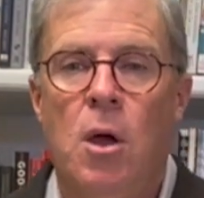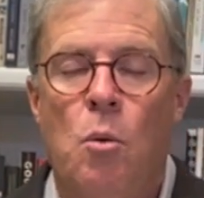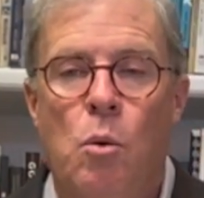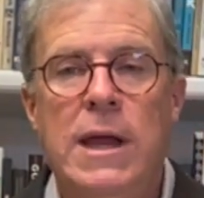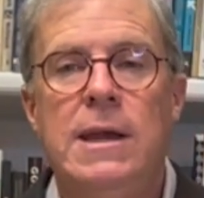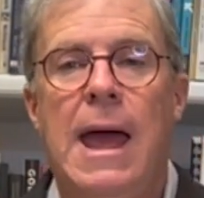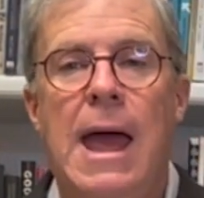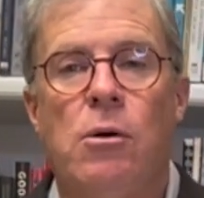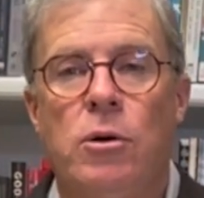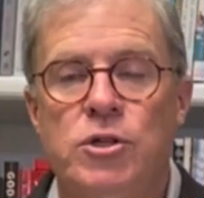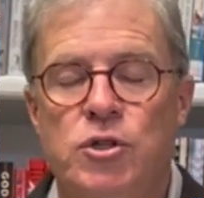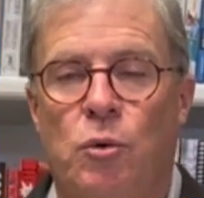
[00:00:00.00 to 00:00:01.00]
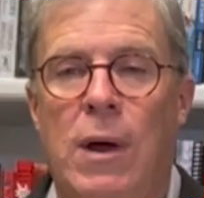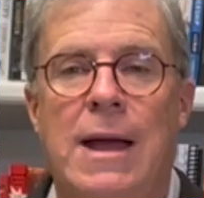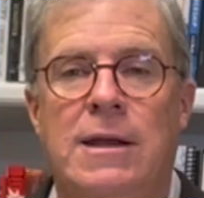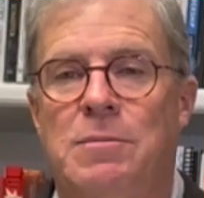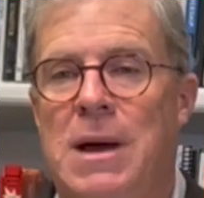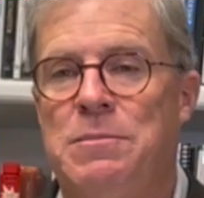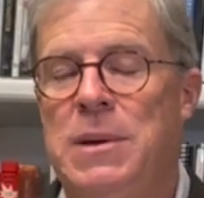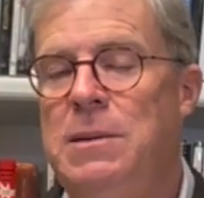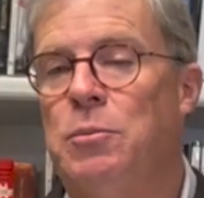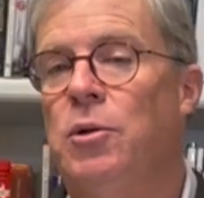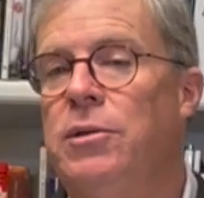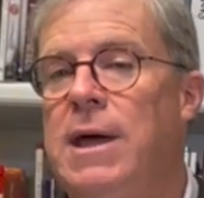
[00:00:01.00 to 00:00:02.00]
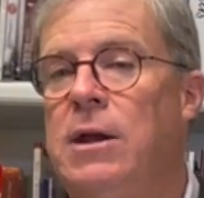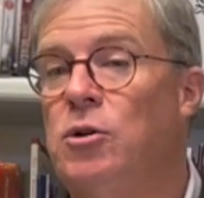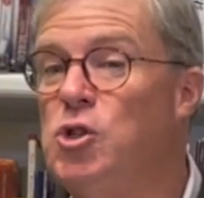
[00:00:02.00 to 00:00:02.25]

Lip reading: We now are surrounded by people that are